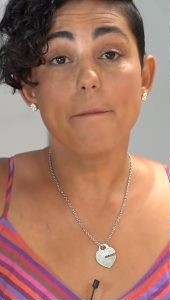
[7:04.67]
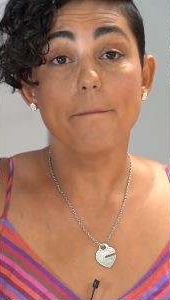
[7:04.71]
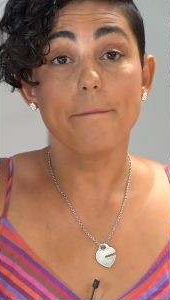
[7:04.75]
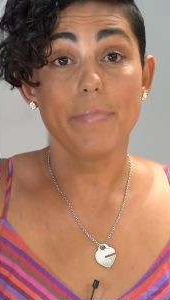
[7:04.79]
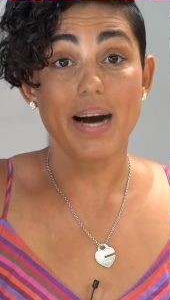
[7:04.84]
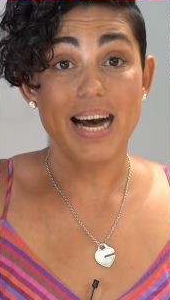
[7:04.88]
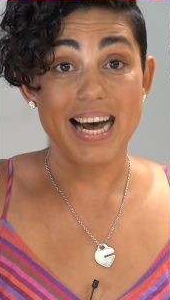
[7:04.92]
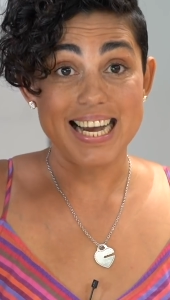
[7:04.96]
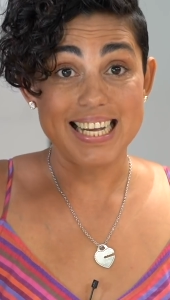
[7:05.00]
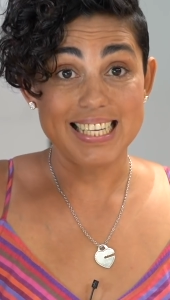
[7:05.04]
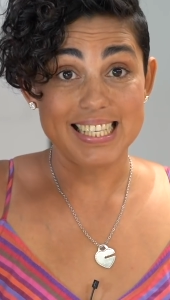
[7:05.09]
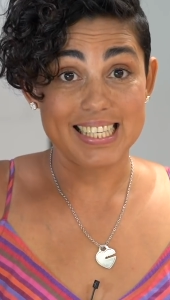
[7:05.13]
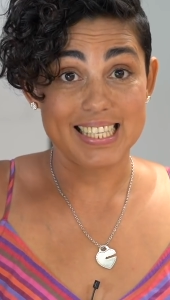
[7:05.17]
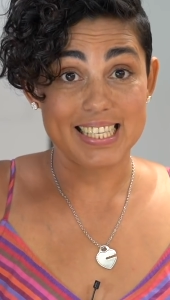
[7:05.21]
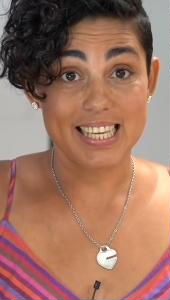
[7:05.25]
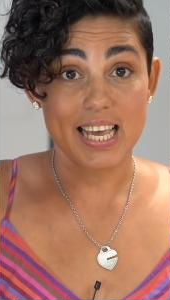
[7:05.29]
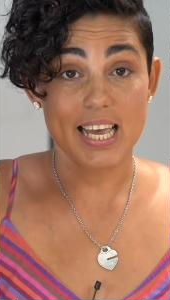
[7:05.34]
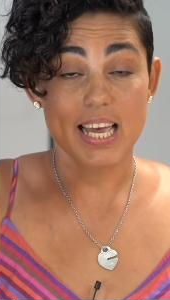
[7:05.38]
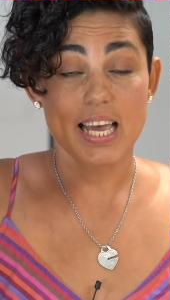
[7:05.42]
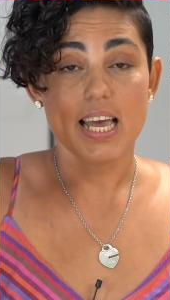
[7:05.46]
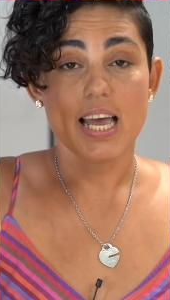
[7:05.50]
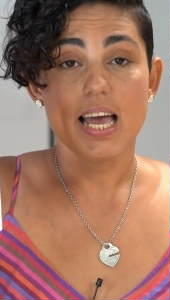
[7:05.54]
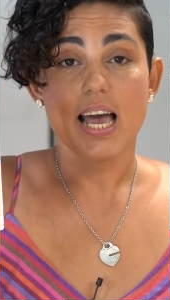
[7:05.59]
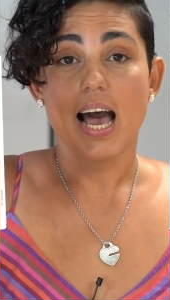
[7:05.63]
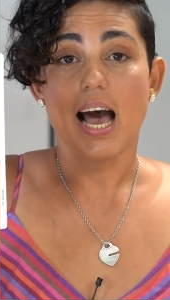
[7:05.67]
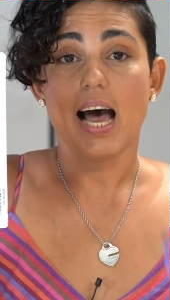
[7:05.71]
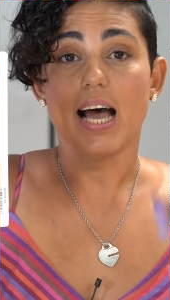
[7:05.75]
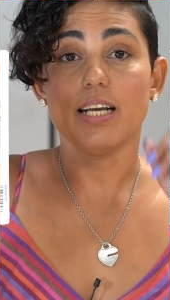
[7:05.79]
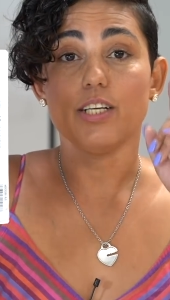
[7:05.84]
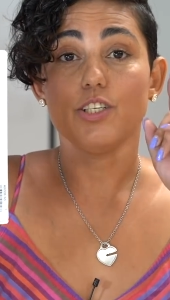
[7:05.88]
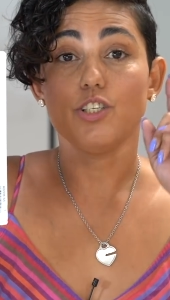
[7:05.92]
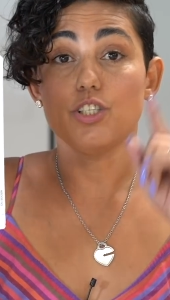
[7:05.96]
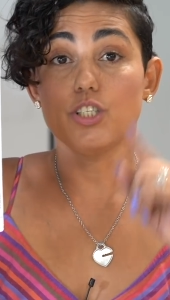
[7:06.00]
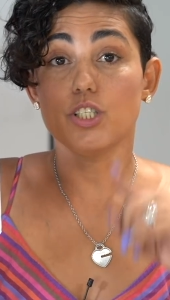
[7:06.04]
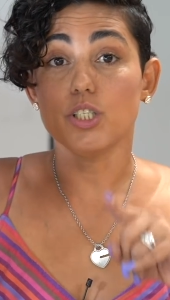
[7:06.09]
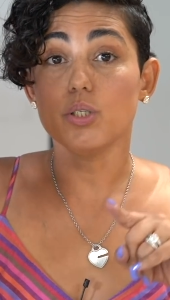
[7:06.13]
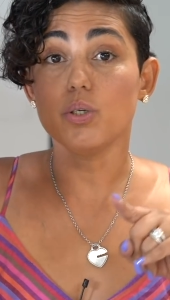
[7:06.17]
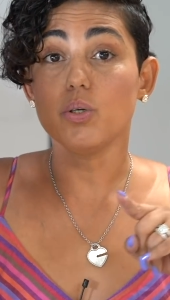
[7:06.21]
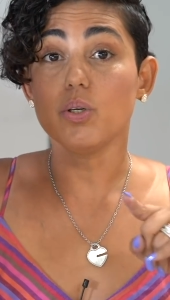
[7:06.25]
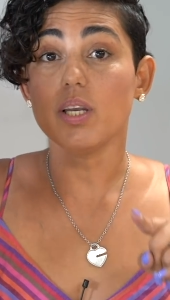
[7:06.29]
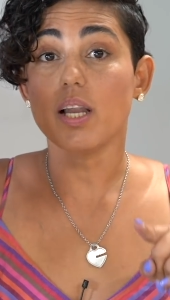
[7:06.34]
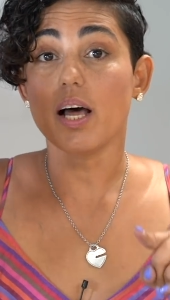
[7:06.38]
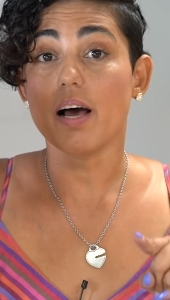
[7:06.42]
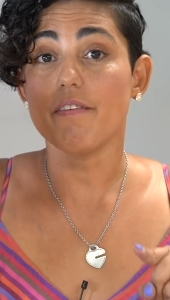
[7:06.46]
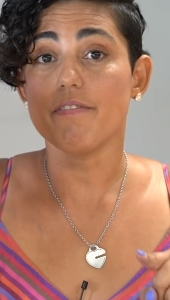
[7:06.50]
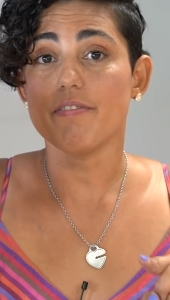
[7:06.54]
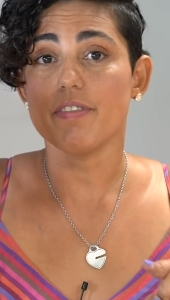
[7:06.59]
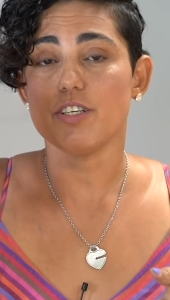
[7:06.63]
but I do
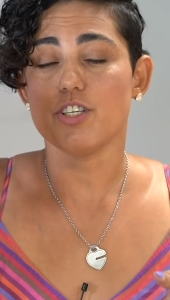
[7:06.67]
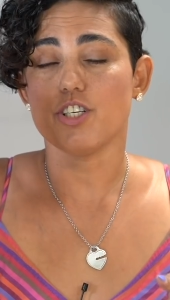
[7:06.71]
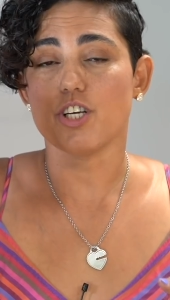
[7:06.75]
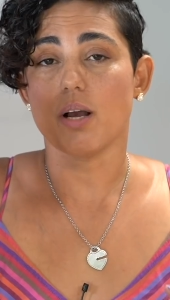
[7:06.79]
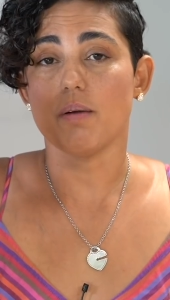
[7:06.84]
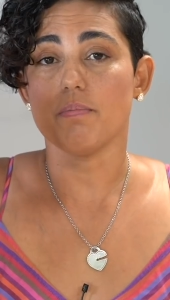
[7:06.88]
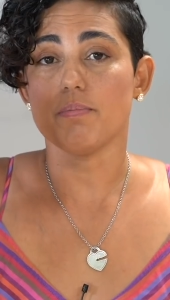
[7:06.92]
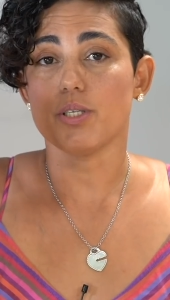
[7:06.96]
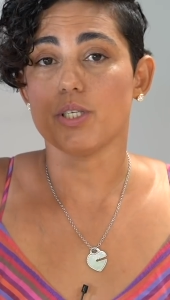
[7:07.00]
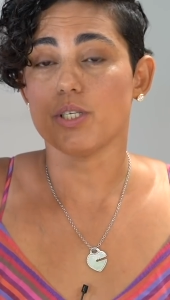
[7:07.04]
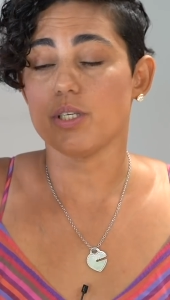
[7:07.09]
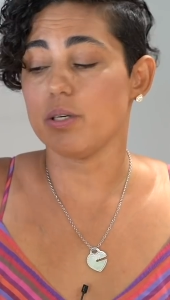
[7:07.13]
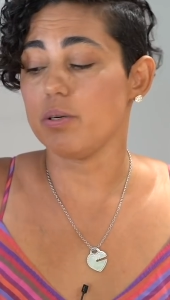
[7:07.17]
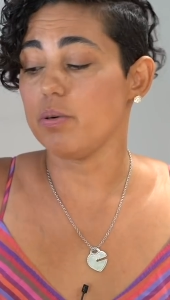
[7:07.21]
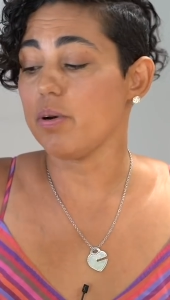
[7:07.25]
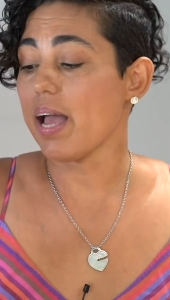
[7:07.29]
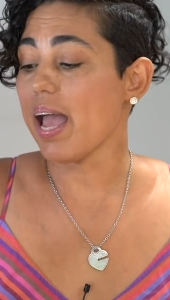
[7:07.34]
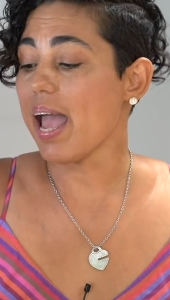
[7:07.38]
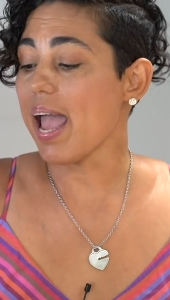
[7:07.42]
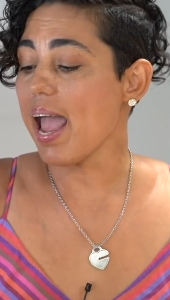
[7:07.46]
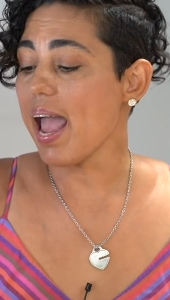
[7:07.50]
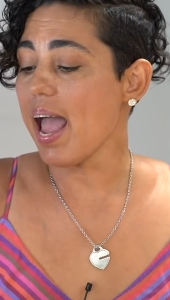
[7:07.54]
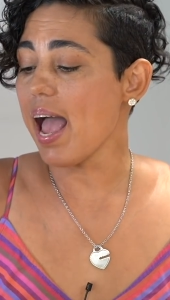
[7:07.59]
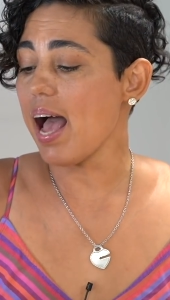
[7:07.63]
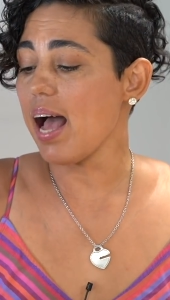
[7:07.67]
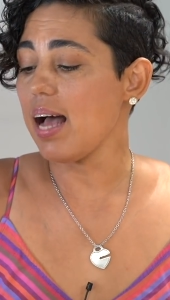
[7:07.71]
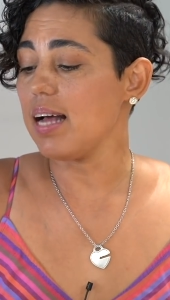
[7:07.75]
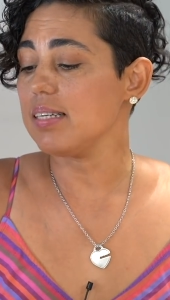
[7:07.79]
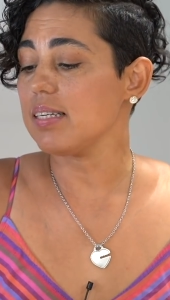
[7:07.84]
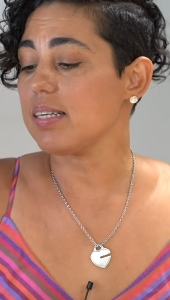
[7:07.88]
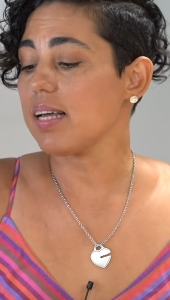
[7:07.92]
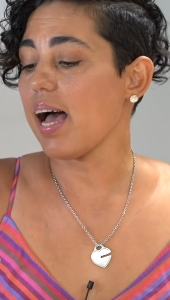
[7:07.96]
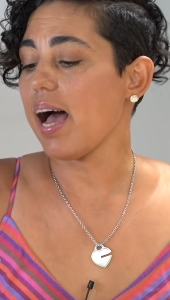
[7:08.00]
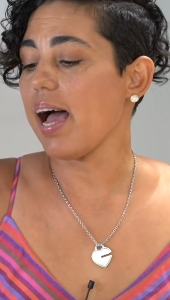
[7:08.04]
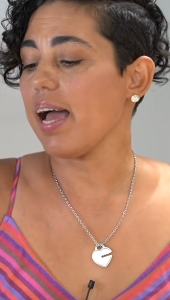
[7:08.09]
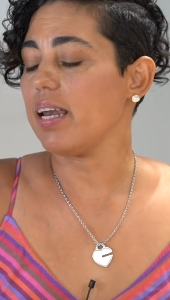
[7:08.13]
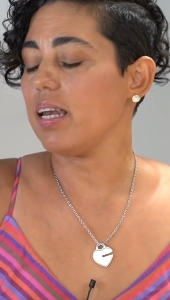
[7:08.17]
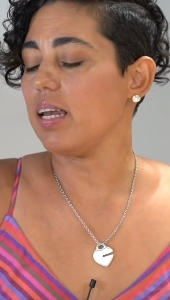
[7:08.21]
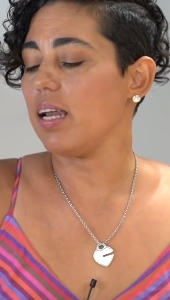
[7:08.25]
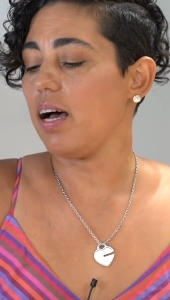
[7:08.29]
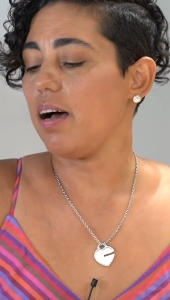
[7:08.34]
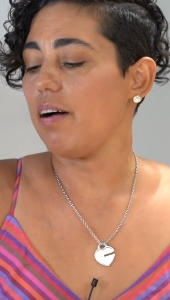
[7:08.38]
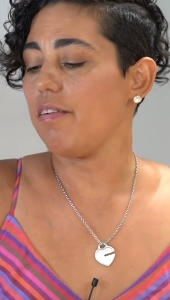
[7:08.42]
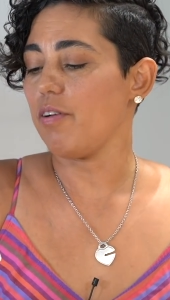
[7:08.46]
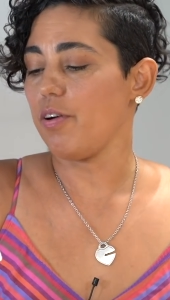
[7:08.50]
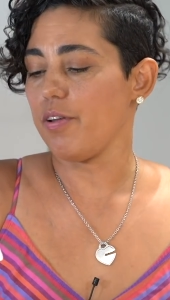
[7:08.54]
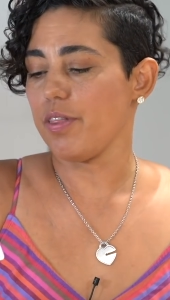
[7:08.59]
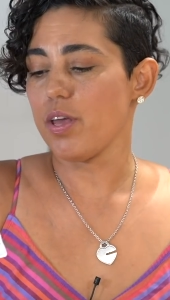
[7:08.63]
love the jumpsuit and
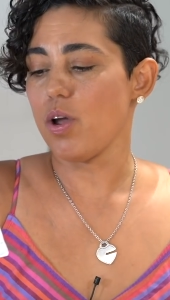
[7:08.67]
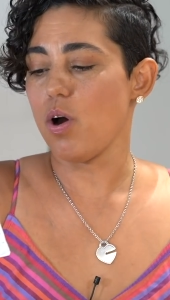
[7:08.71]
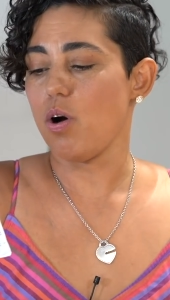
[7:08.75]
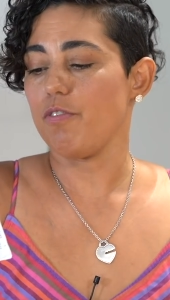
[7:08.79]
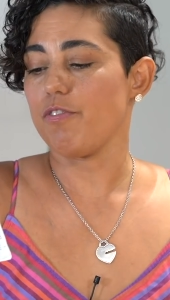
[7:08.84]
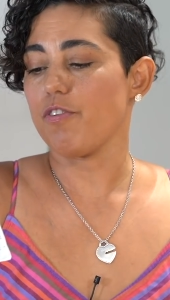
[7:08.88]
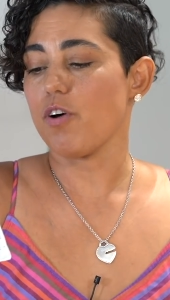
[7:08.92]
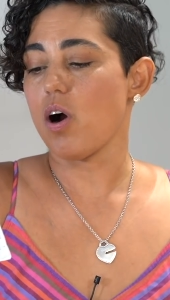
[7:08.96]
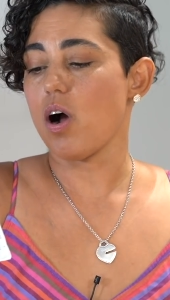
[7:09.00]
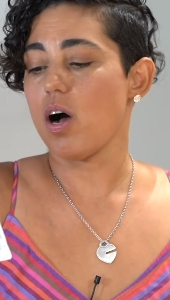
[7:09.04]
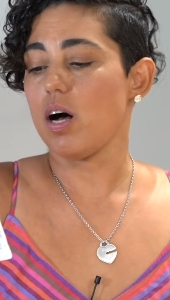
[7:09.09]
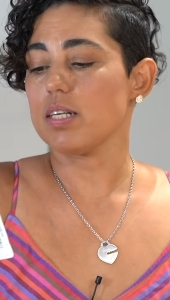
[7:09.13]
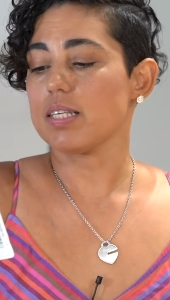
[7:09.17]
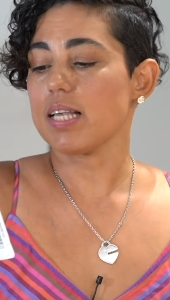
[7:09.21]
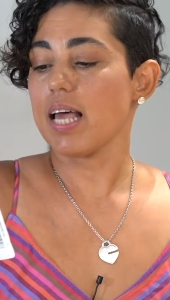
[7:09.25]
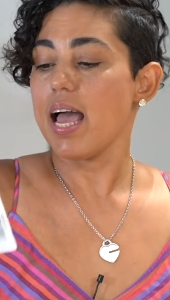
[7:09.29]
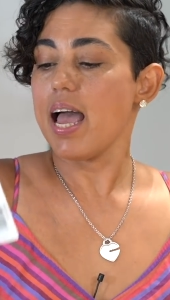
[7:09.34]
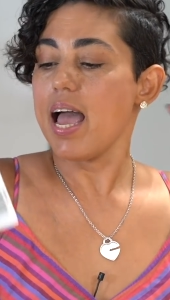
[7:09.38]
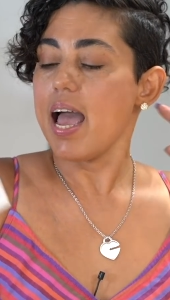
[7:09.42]
or the overalls,